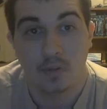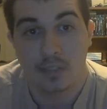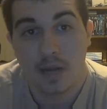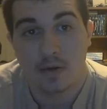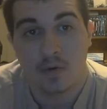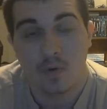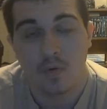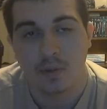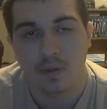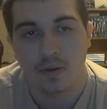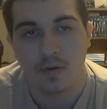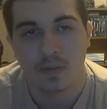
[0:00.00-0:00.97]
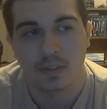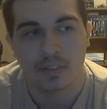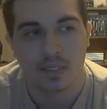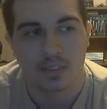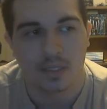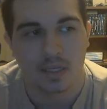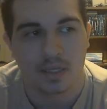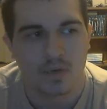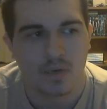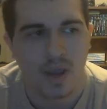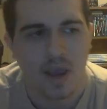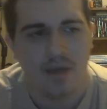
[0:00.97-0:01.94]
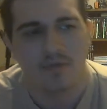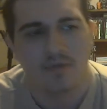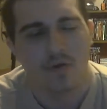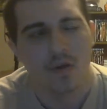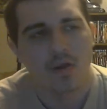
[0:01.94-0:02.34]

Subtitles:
It's kind of cool, you know. It's like you kind of,